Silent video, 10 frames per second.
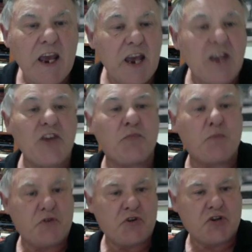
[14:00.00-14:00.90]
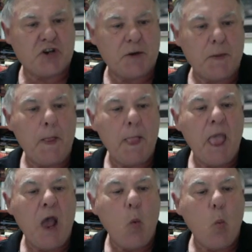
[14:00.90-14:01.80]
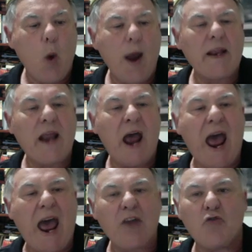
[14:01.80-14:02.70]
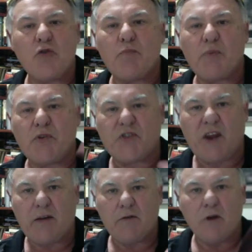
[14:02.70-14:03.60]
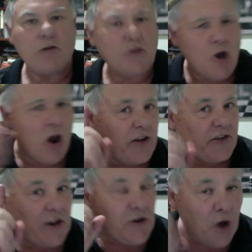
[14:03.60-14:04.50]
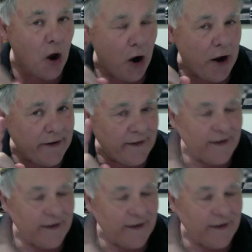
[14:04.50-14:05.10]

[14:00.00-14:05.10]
In this position, 100%, not 99,